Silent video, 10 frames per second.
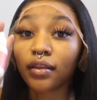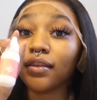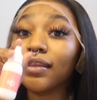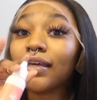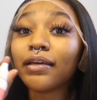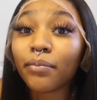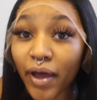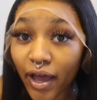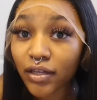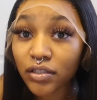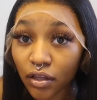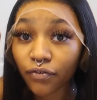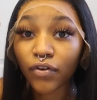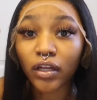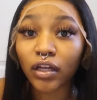
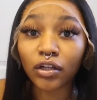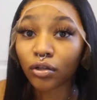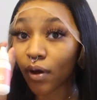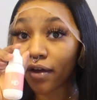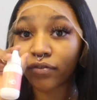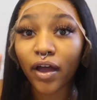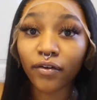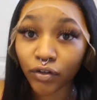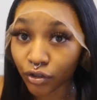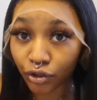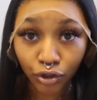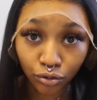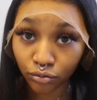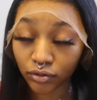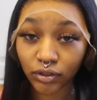fucking glue I've ever
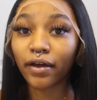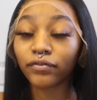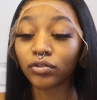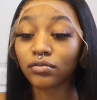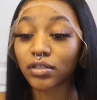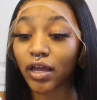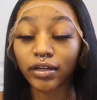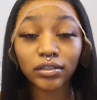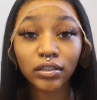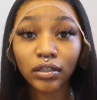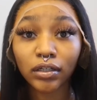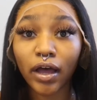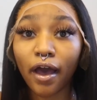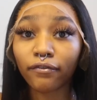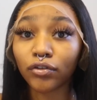used. I've used Esha,
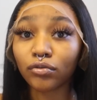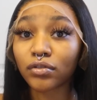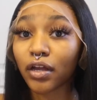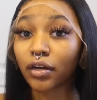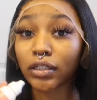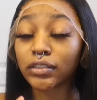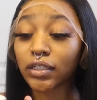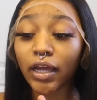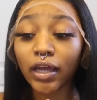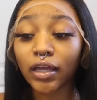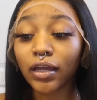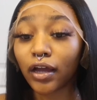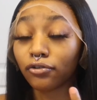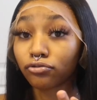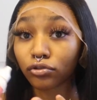I've used Erica J,
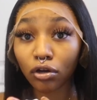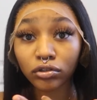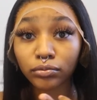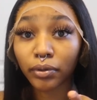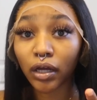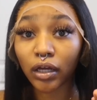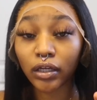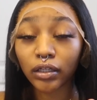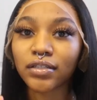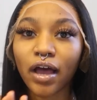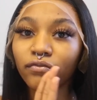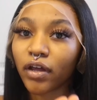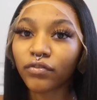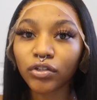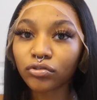I use Ghost Bonds. I've
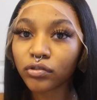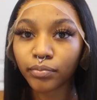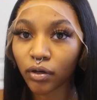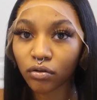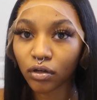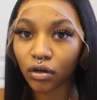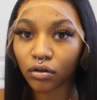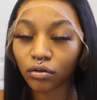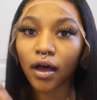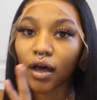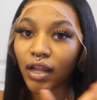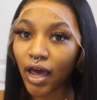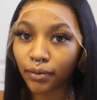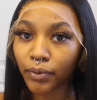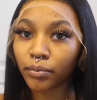never used Boho. A
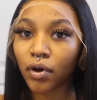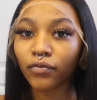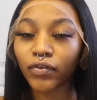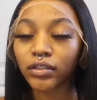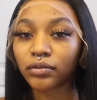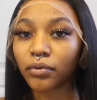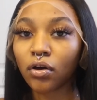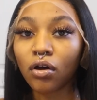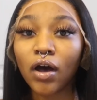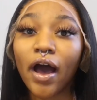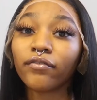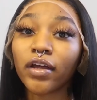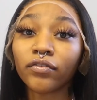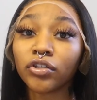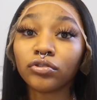lot of people are fans of Boho. I've
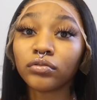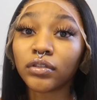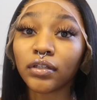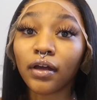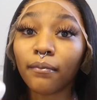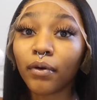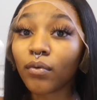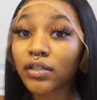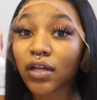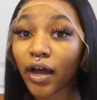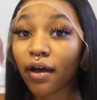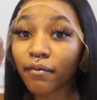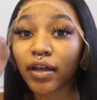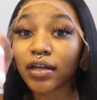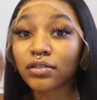never used it. But once I got
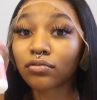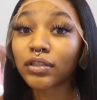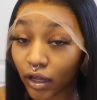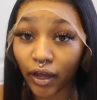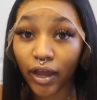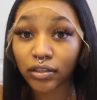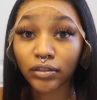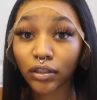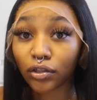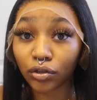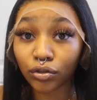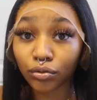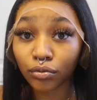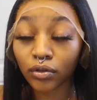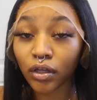my hands on it, like HD
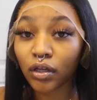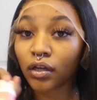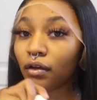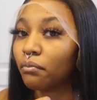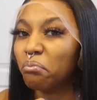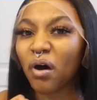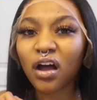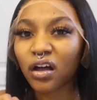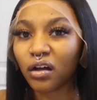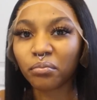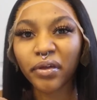glue, bomb,